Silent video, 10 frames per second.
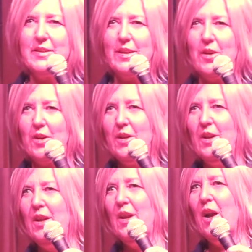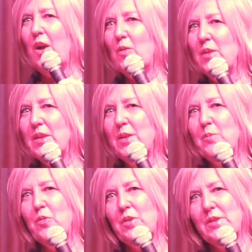that are are really
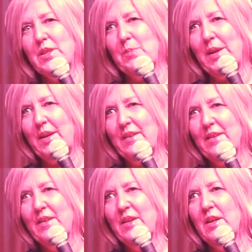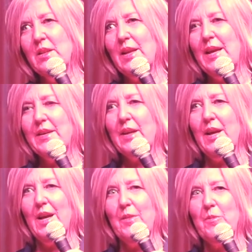important to me, like
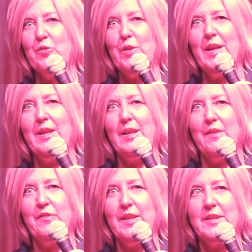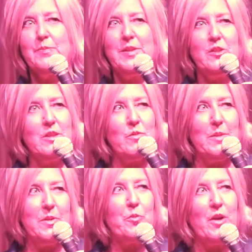um, three-day Netflix binges when
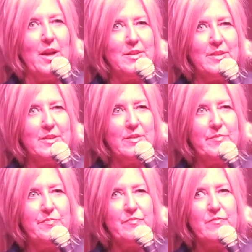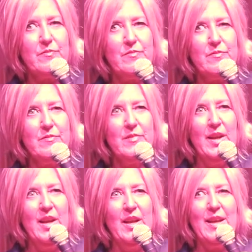I'm depressed. like,
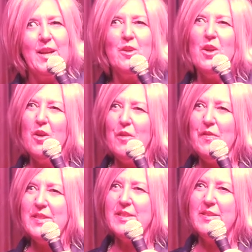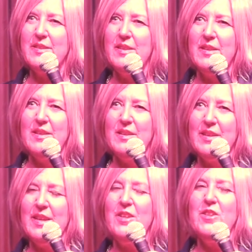I don't know if it's,
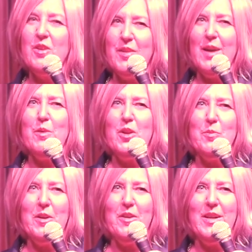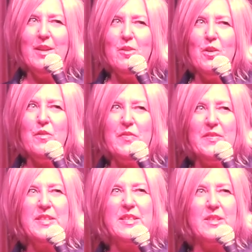can you do that when you're married? I don't know
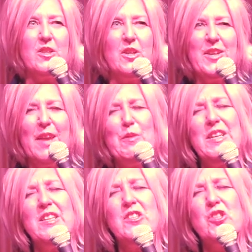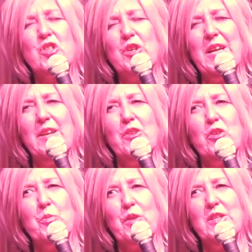if it's as good. You can't really luxuriate in
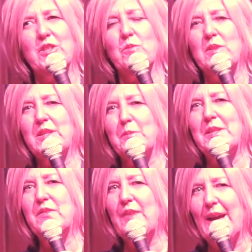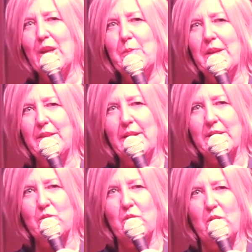your depression when somebody's vacuuming in the next room,